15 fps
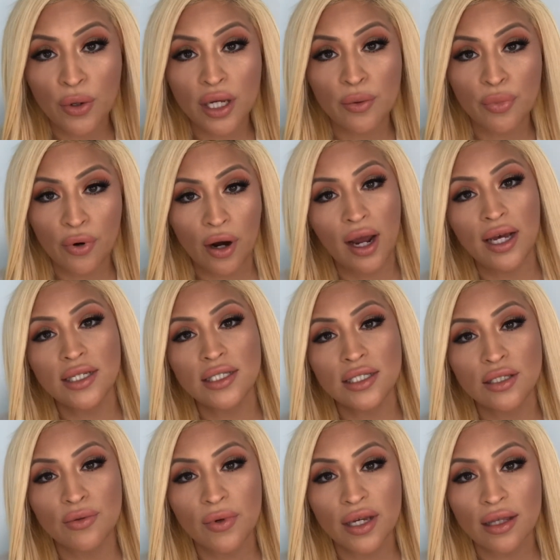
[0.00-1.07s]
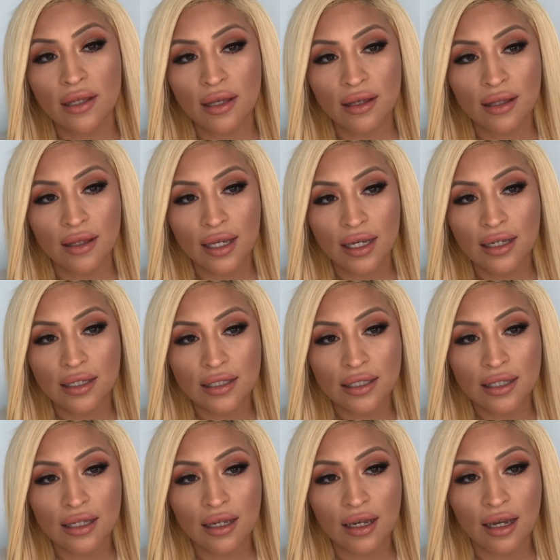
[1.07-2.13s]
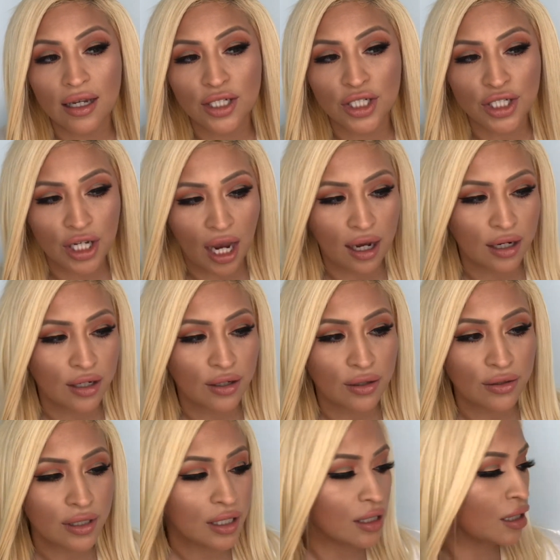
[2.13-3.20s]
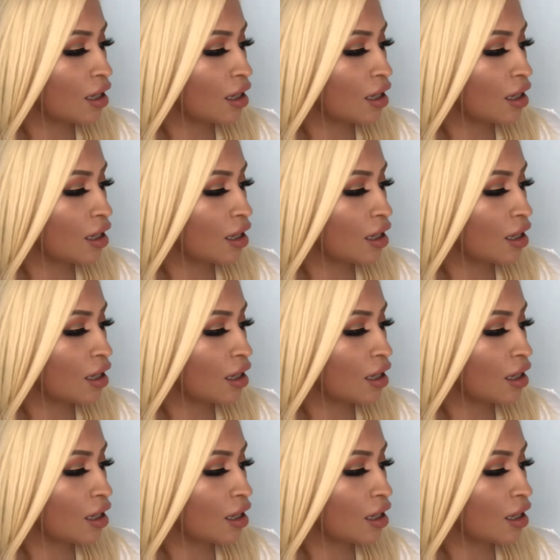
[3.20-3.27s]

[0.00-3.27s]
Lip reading: impressed with these shadows.